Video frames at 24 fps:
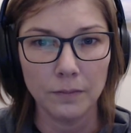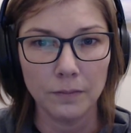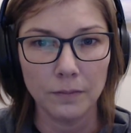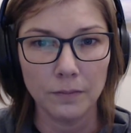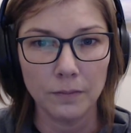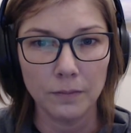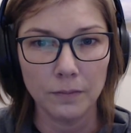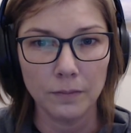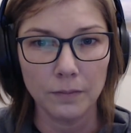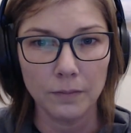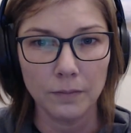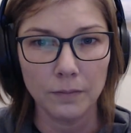
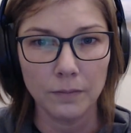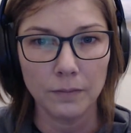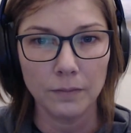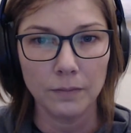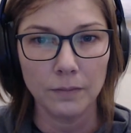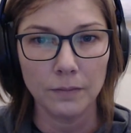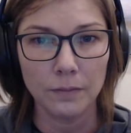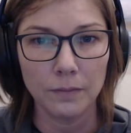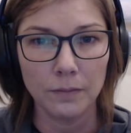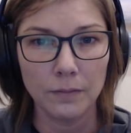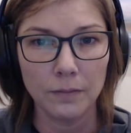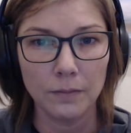
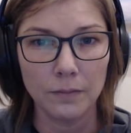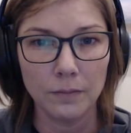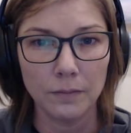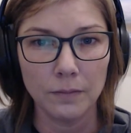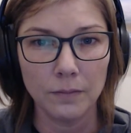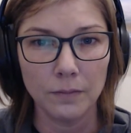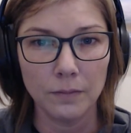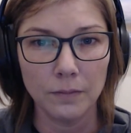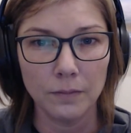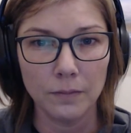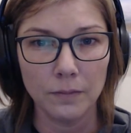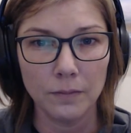
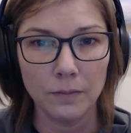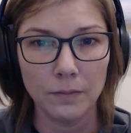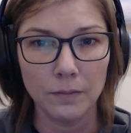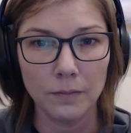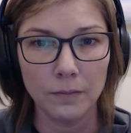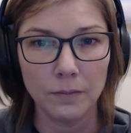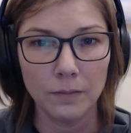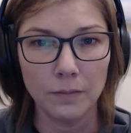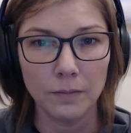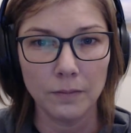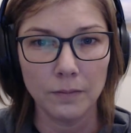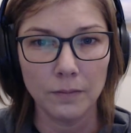
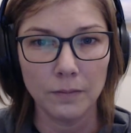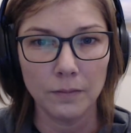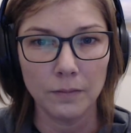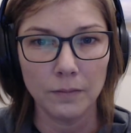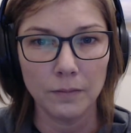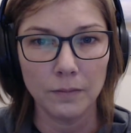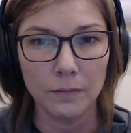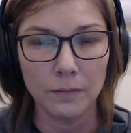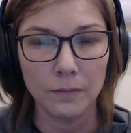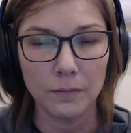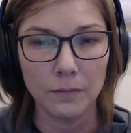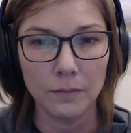
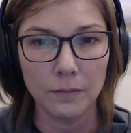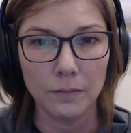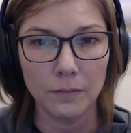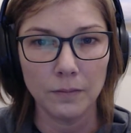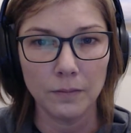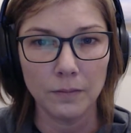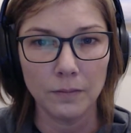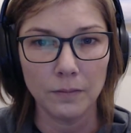The person shown says nothing.